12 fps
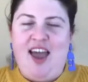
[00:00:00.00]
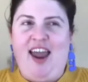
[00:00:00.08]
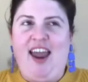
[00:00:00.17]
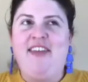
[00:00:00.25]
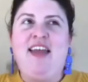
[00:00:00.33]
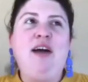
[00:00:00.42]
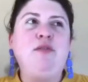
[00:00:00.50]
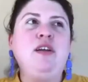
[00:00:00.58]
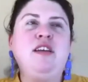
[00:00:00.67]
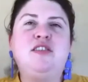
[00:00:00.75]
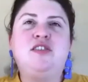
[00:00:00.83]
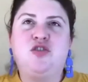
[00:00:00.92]
And that
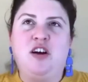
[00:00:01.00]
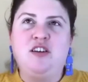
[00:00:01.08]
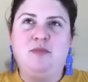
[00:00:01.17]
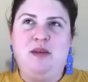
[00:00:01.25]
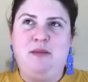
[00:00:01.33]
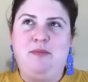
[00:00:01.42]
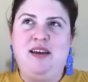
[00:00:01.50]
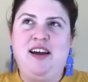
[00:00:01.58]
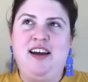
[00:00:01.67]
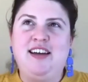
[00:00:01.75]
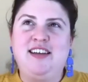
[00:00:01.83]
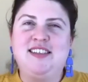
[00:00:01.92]
really struck me
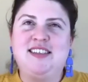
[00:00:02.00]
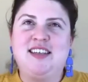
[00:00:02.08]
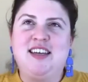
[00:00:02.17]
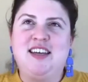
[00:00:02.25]
because